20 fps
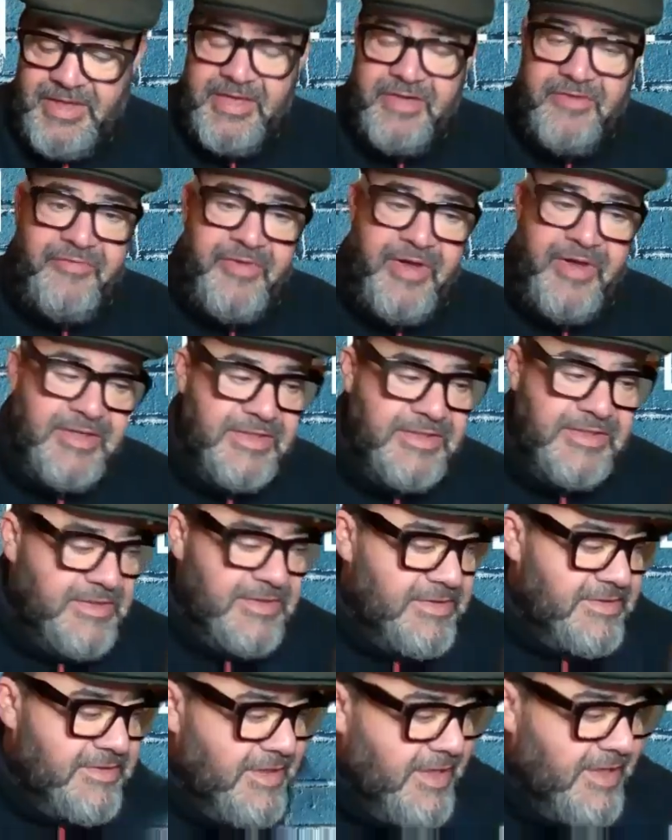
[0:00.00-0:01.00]
In fact, this
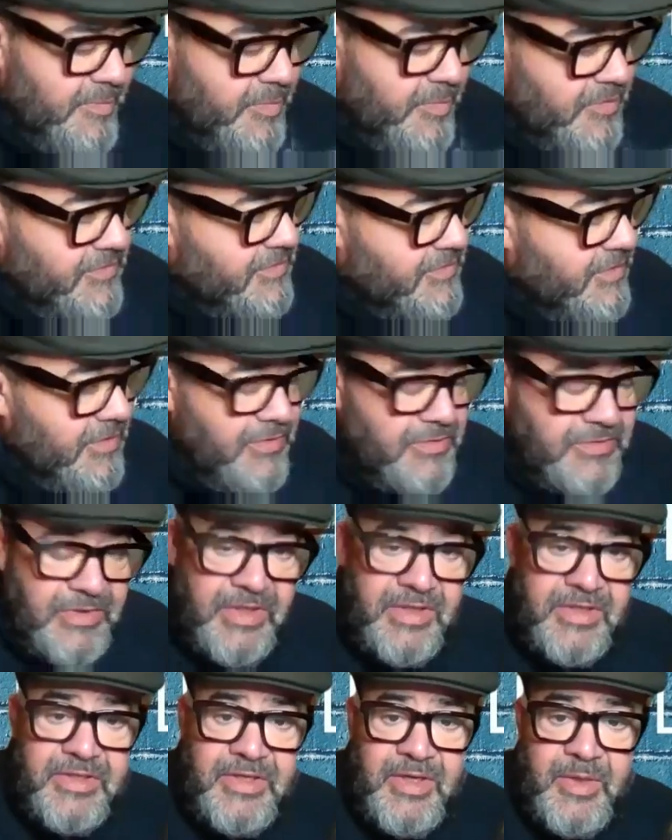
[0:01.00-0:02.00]
is
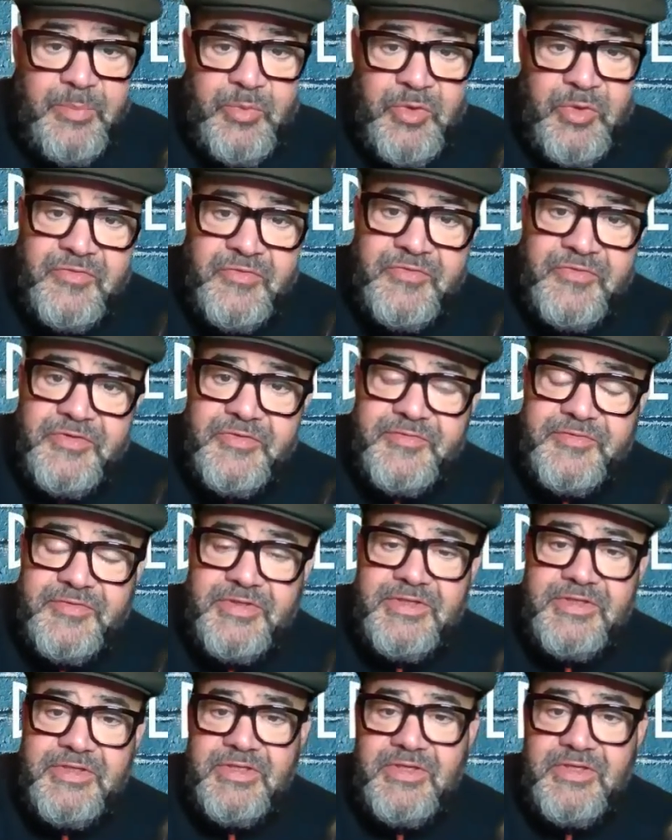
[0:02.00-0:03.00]
episode number
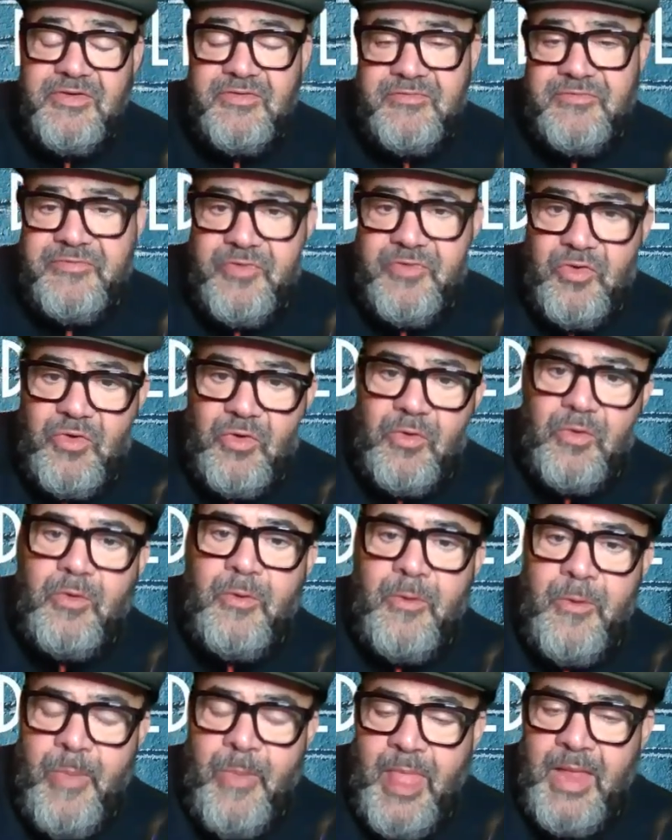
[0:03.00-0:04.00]

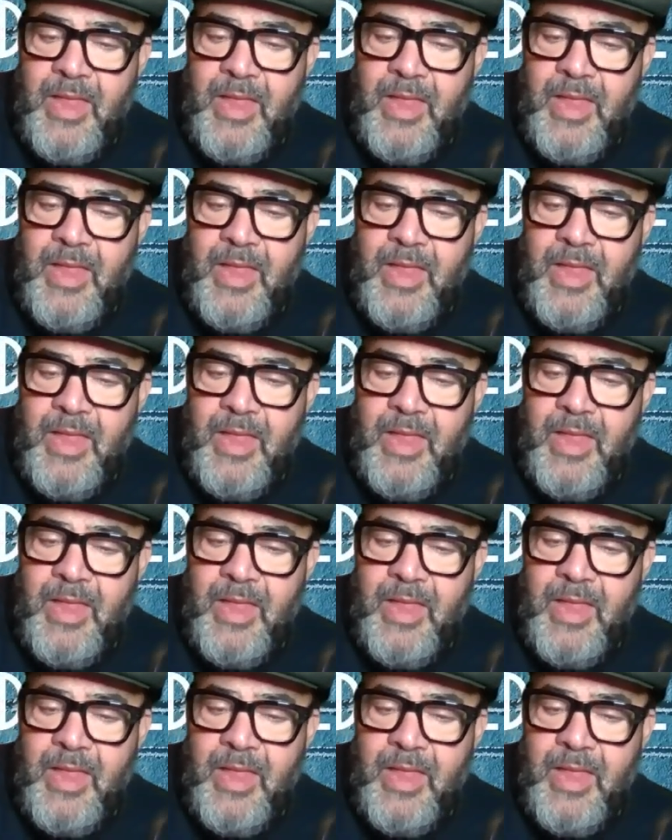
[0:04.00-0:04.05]
54.